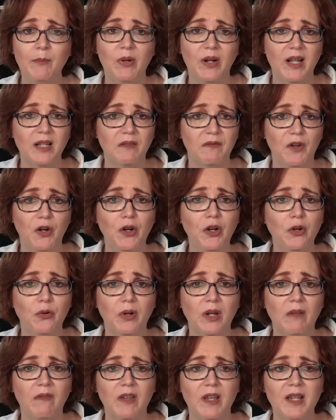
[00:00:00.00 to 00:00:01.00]
but it's very
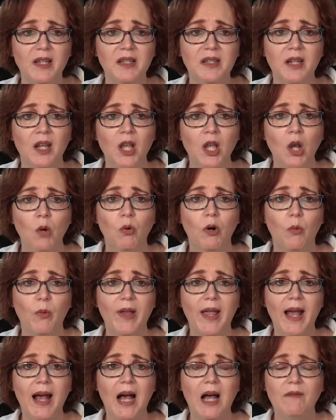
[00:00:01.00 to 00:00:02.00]
grievous where
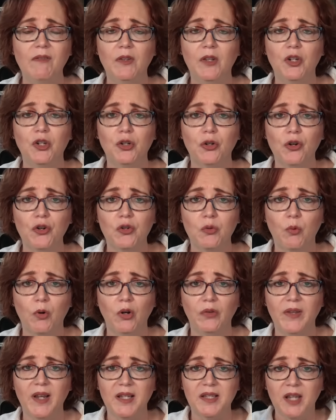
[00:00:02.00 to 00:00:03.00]
we have in the church
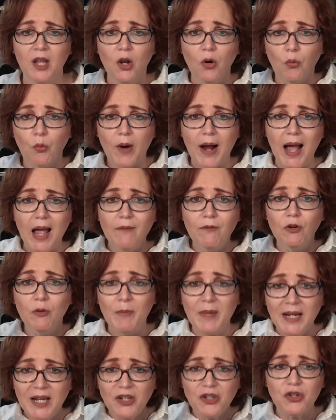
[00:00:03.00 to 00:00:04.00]
world these rival
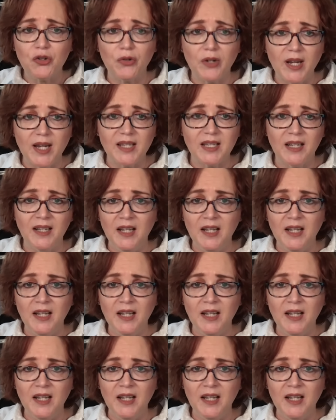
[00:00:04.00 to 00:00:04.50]
ministries,